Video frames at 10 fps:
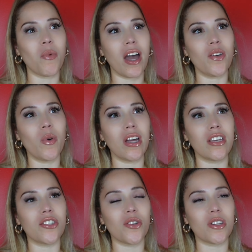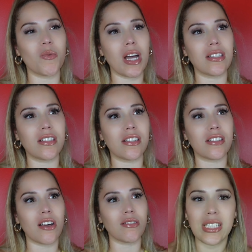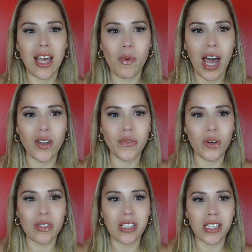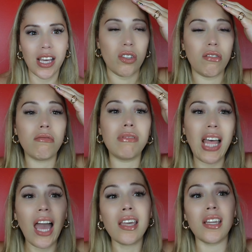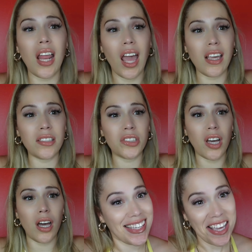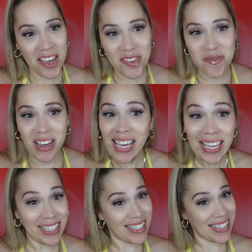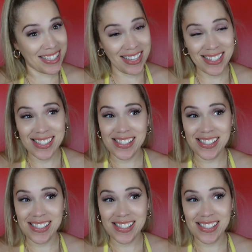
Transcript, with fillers: why are you wearing your George Washington shirt? Is that what house phones look like? You lying, Aisha. Yeah, you eating, sis.